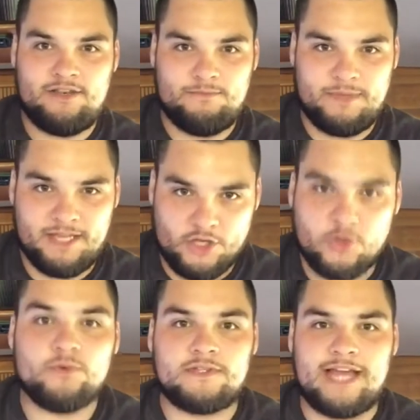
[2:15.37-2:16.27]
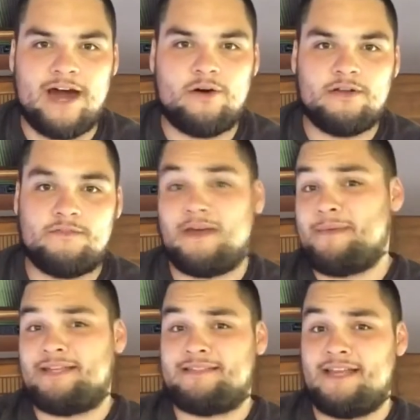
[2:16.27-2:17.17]
being used now, if that
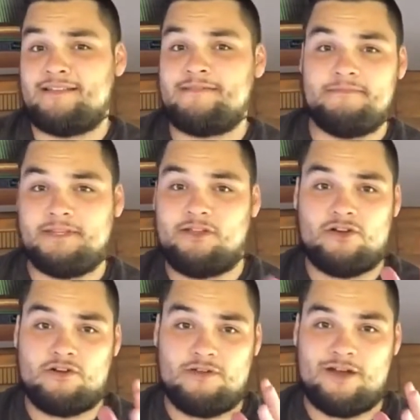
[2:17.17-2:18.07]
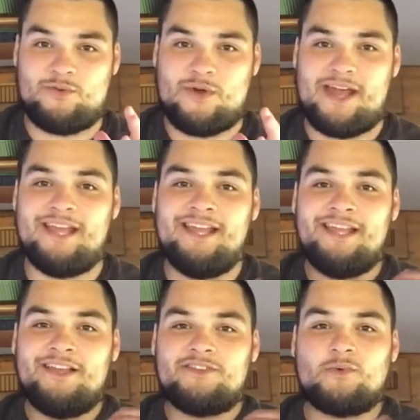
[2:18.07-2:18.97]
makes sense, in a long round way.
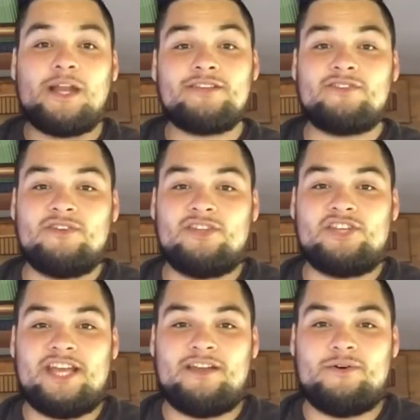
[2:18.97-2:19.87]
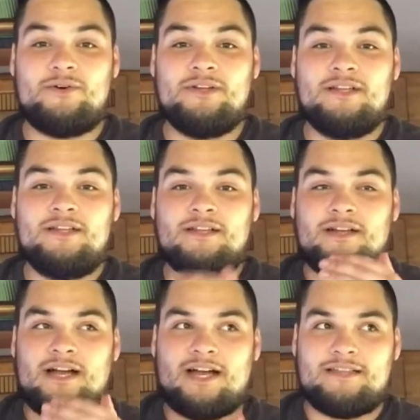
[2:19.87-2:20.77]
So when I started the channel,
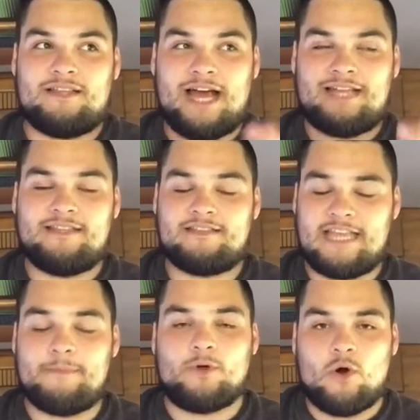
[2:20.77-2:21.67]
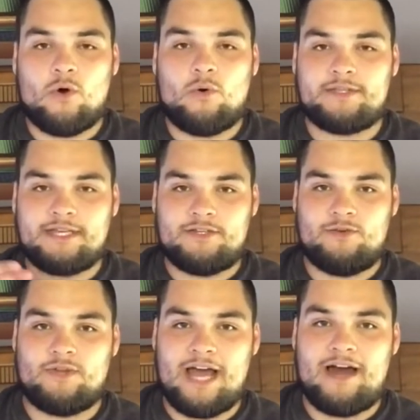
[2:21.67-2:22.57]
I had the same goal as I
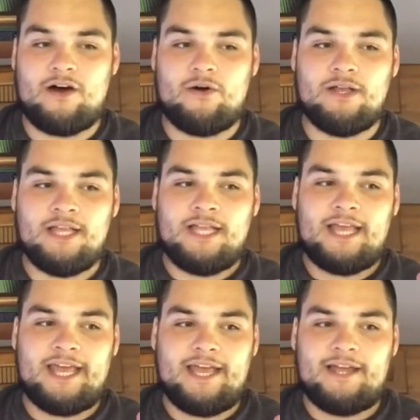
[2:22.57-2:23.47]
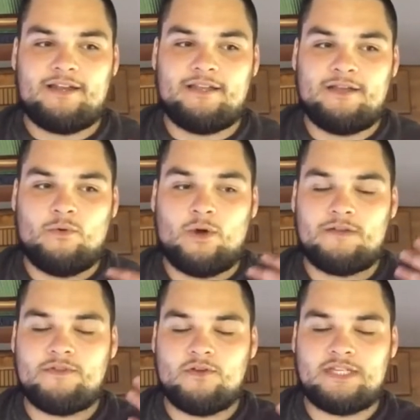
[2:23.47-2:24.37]
do now, and one
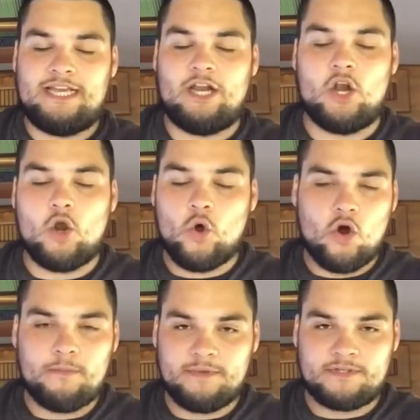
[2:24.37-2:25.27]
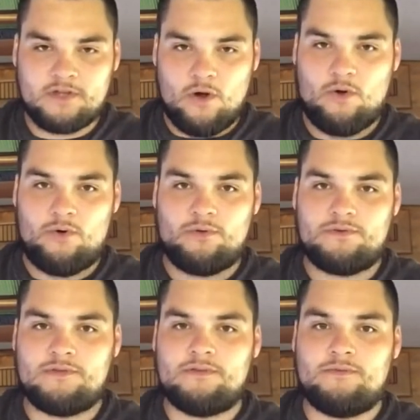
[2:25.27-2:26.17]
of those enormous
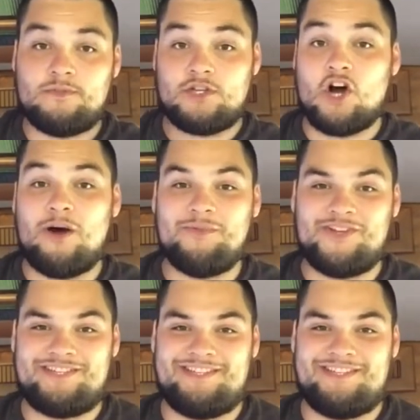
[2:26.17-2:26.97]
goals was accomplished